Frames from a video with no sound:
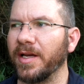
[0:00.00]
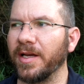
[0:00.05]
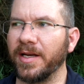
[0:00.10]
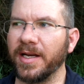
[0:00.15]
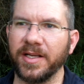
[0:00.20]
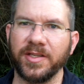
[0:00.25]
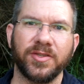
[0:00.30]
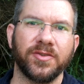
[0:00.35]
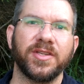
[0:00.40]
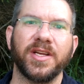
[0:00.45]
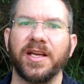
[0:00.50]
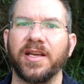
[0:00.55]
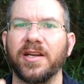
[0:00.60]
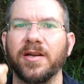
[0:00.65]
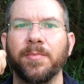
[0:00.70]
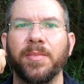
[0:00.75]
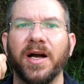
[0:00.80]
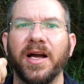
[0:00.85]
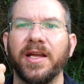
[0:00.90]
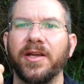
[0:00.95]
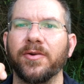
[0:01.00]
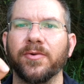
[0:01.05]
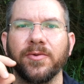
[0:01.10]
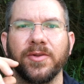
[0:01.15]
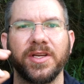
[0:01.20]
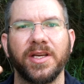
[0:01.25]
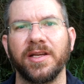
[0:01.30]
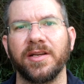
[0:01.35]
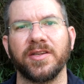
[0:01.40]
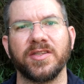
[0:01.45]
and as you're taking a bite, you're
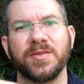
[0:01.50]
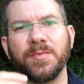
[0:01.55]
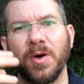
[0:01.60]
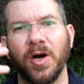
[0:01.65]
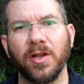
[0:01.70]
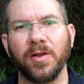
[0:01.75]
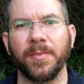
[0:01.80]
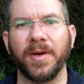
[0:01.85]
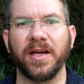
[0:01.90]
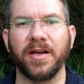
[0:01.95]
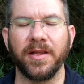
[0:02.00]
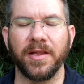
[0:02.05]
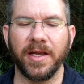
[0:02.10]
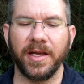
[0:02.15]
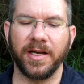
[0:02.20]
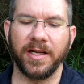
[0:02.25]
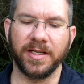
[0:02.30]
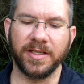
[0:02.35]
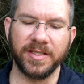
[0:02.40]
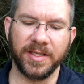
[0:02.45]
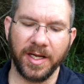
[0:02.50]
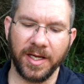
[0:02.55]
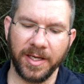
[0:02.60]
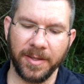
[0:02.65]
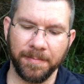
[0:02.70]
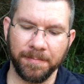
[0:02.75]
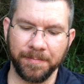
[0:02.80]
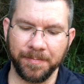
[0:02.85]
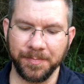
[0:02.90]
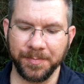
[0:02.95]
only getting a small amount of that at a
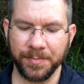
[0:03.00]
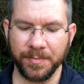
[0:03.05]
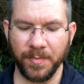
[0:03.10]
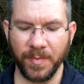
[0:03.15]
time.